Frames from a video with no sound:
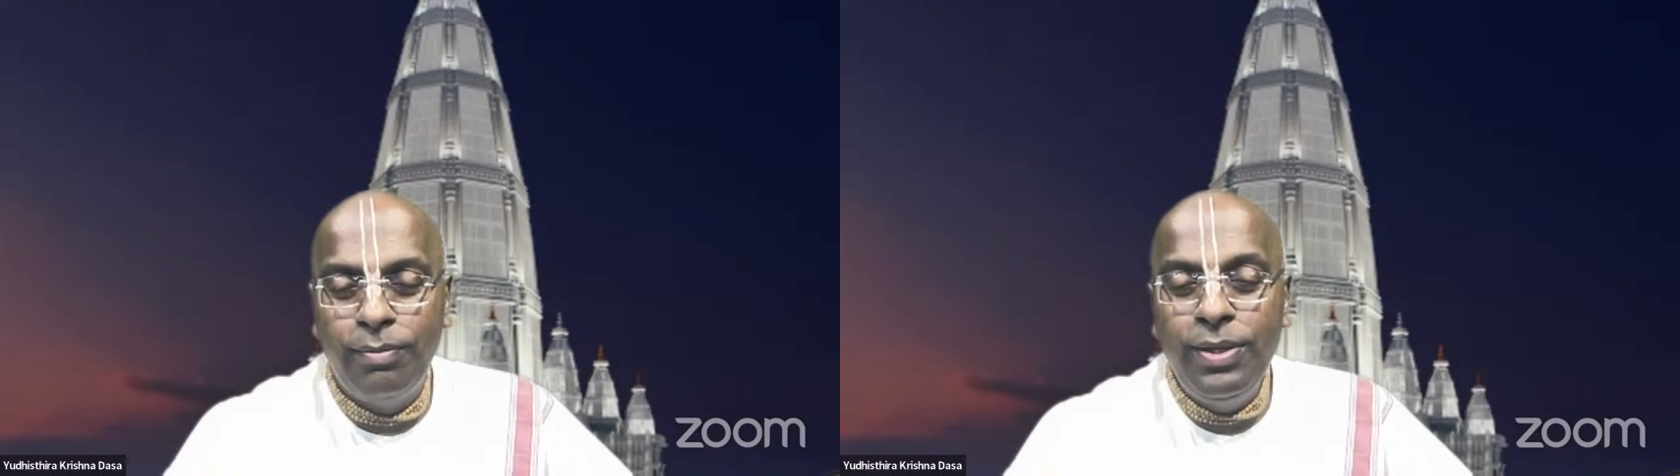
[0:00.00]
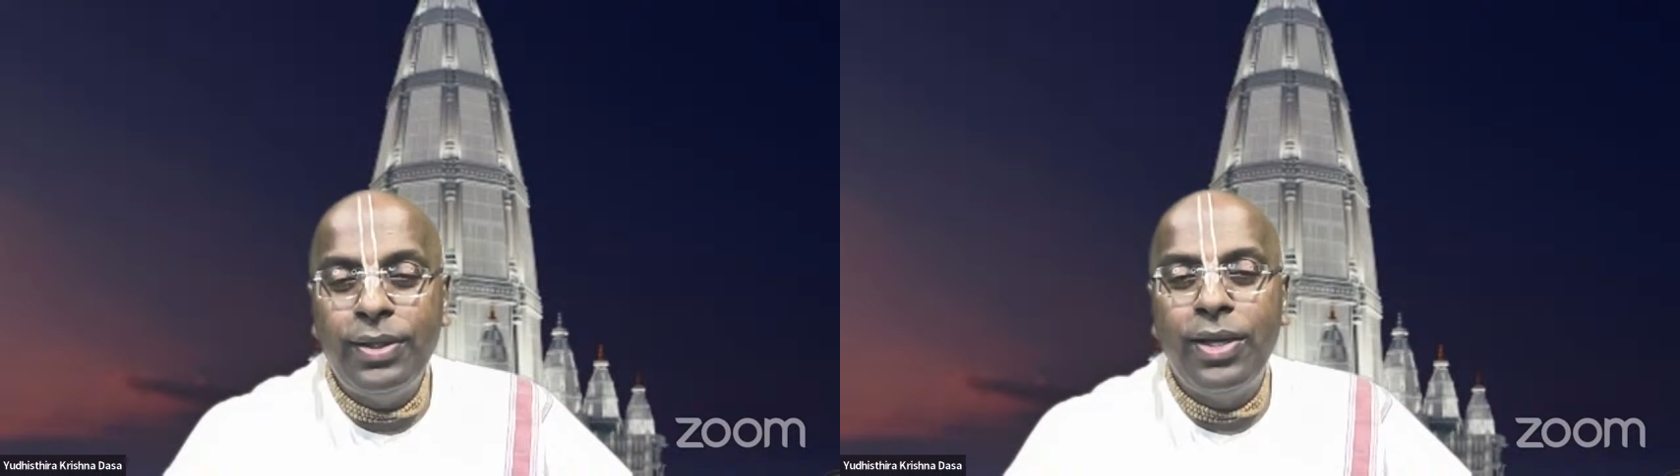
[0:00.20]

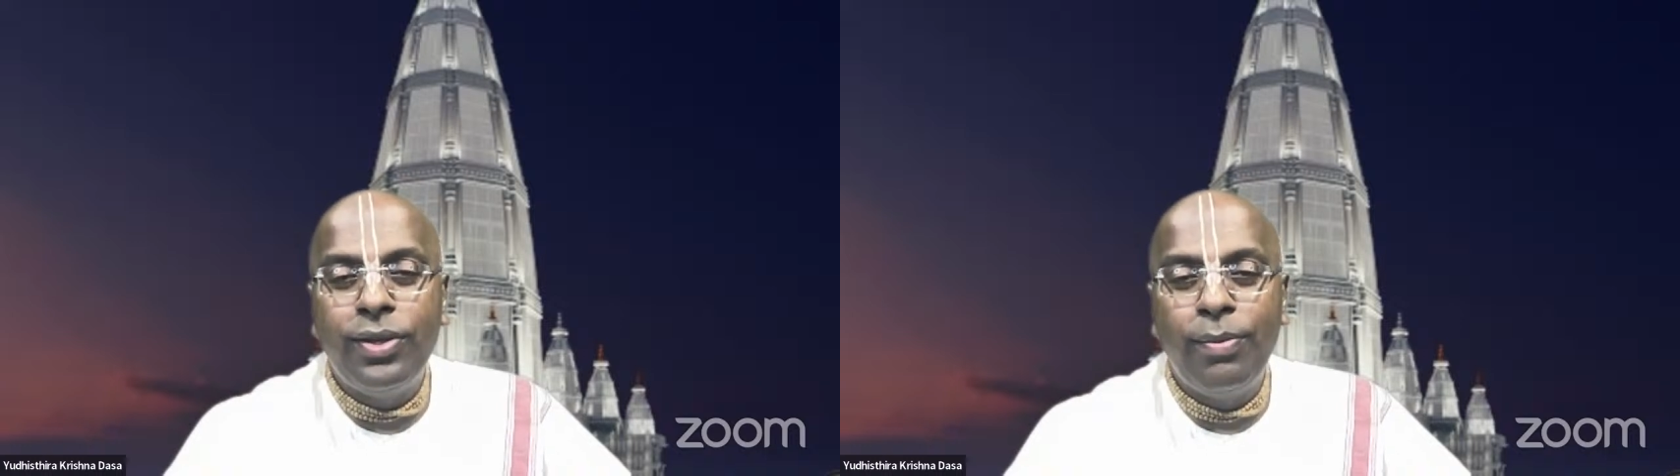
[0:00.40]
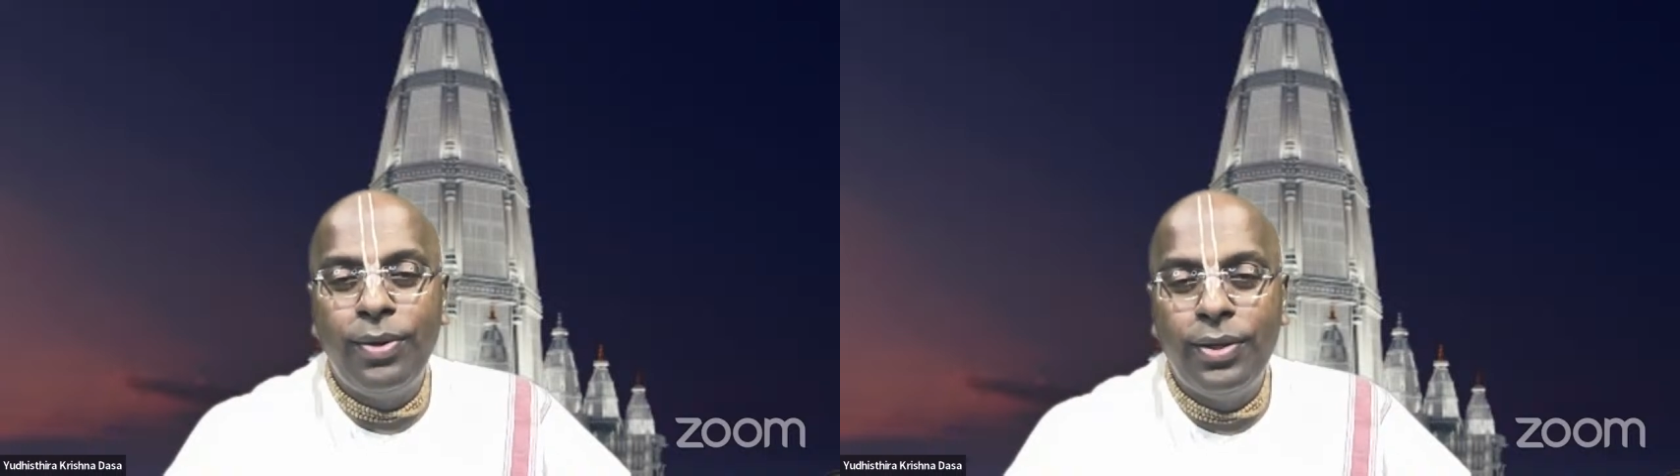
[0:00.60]

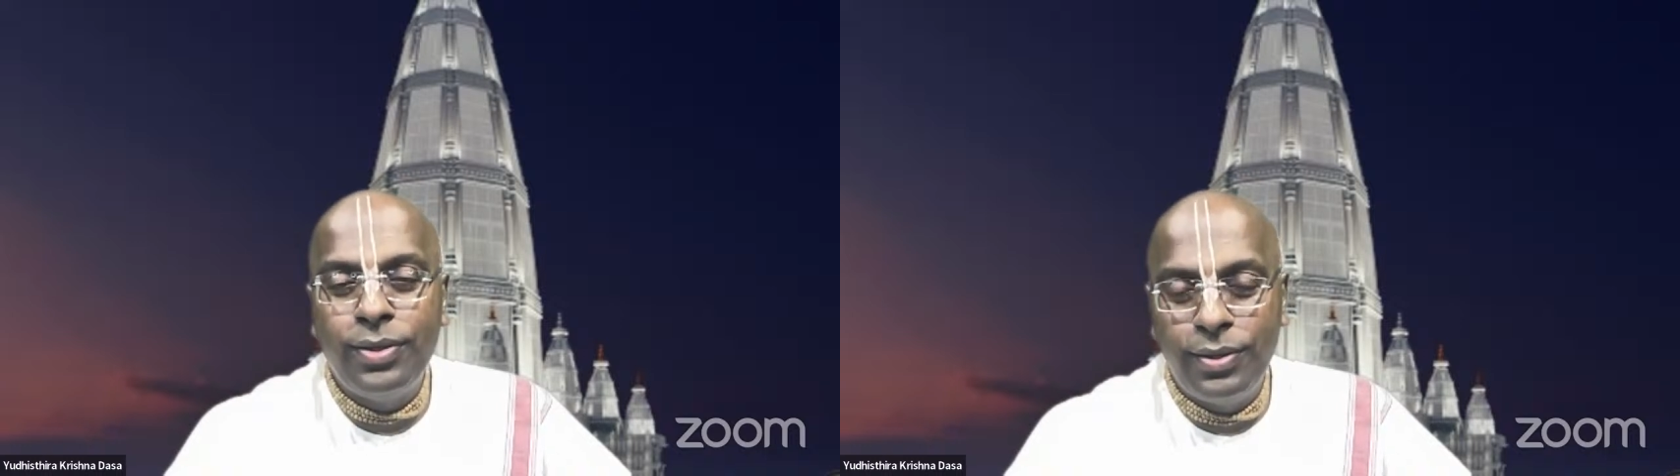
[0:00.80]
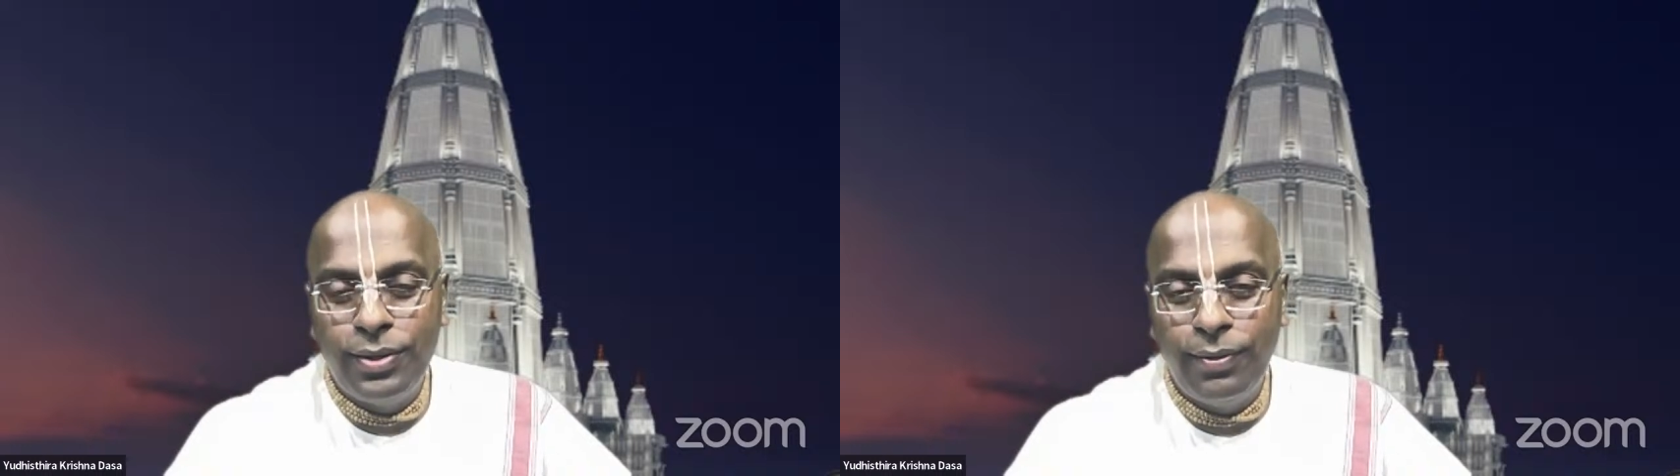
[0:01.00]

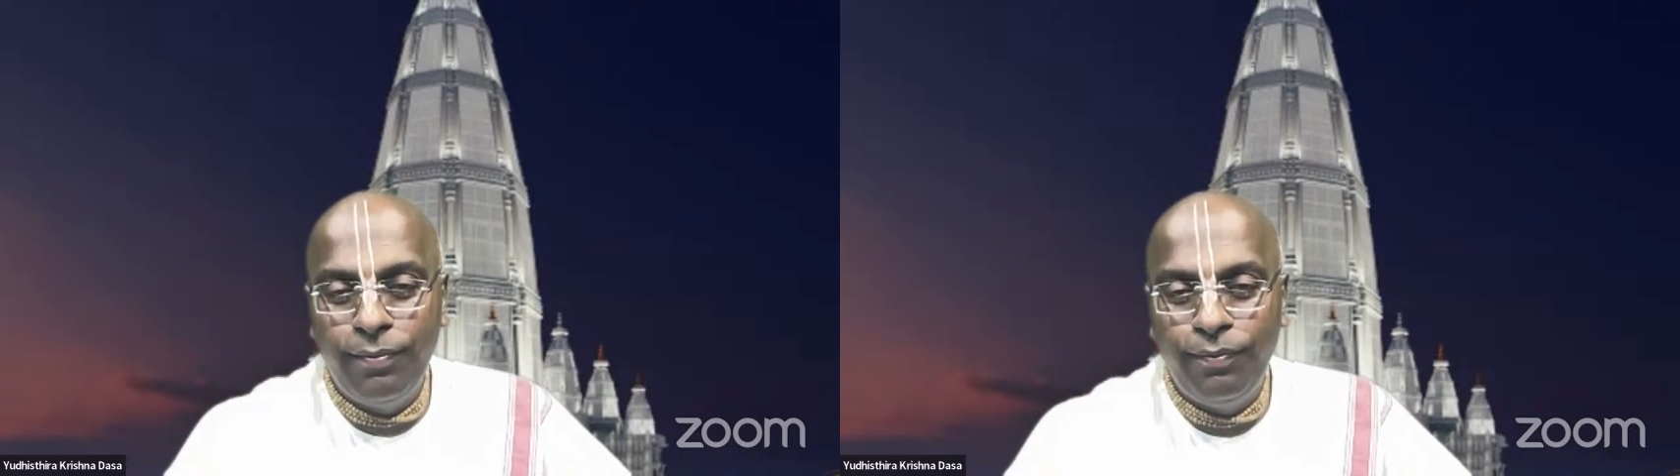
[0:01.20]
misconceptions,